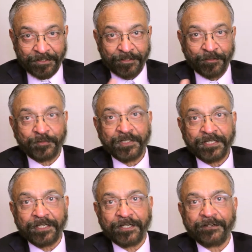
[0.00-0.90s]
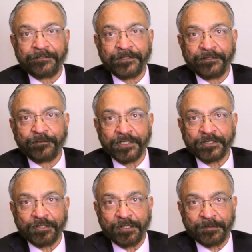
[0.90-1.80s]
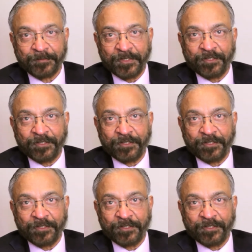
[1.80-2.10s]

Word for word: you know, we have a workshop